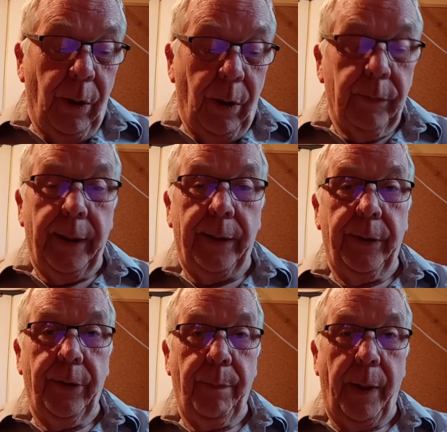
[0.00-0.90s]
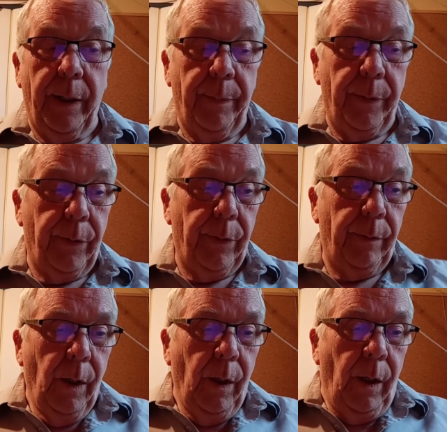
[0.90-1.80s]
of Tesla's papers.
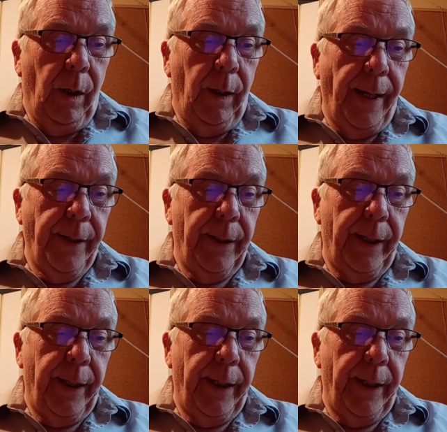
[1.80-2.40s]
Later,